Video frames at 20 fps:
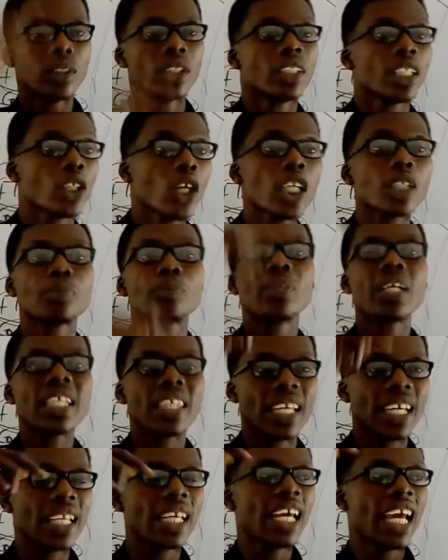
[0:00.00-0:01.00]
You just
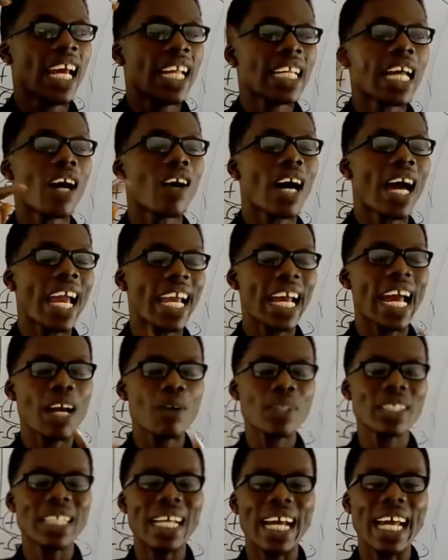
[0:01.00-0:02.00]
breathe in. Now I
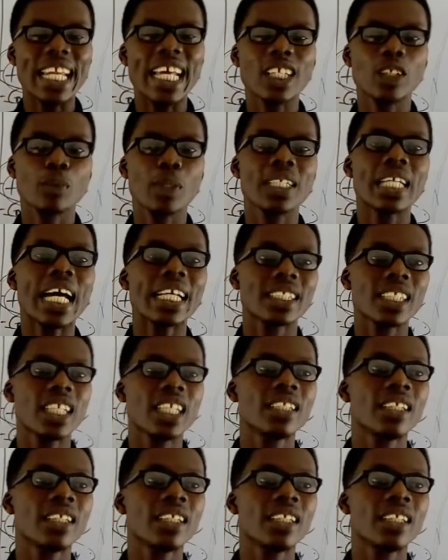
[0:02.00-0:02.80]
wish I can explain that